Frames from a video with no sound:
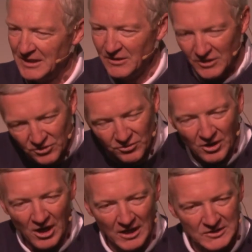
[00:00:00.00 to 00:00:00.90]
In the
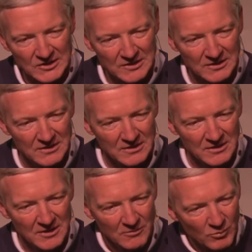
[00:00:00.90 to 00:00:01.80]
cross,
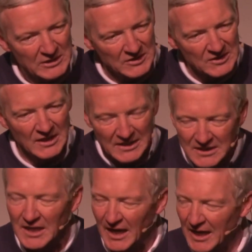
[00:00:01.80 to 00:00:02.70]
we see
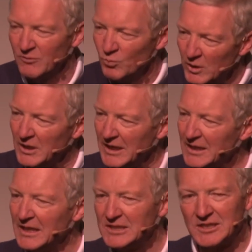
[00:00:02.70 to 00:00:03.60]
God
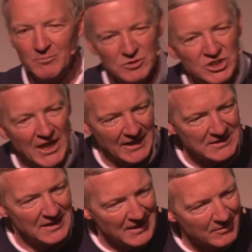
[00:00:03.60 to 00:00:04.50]
willingly
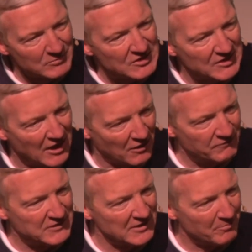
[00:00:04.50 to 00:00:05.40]
subjecting
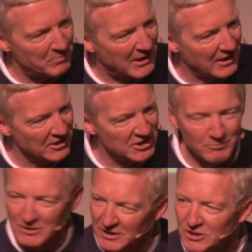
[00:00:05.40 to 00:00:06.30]
himself to the
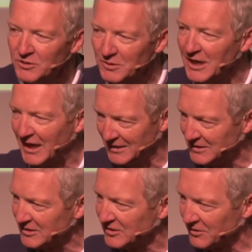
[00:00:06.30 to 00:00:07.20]
punishment that you and I
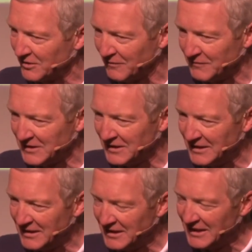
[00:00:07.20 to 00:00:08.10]
deserved
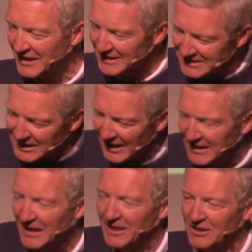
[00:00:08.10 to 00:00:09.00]
and
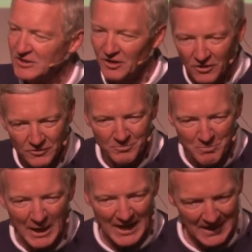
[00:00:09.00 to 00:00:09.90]
taking in his own
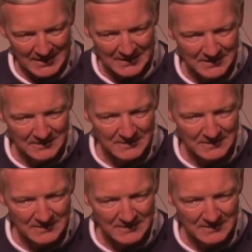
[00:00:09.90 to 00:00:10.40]
body